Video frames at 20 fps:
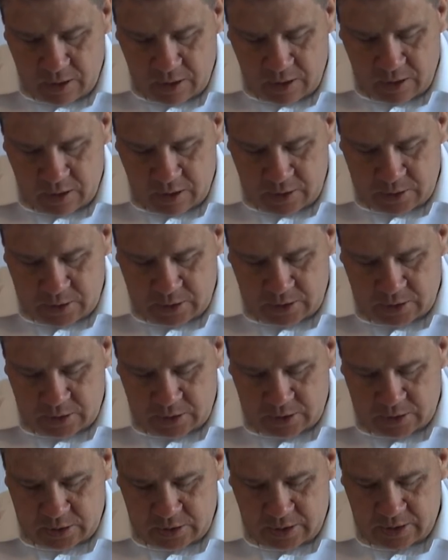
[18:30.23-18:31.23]
uh,
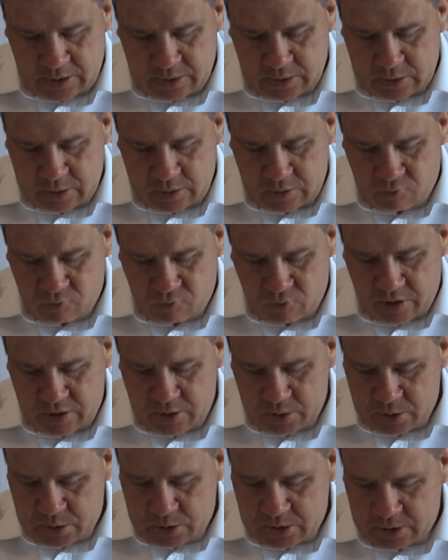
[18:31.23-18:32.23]
668,
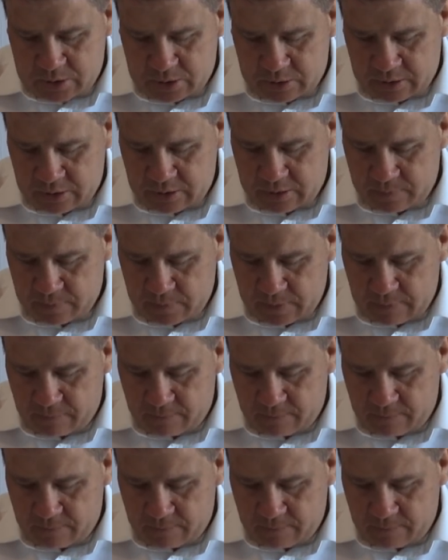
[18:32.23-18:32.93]
raid on Sicily,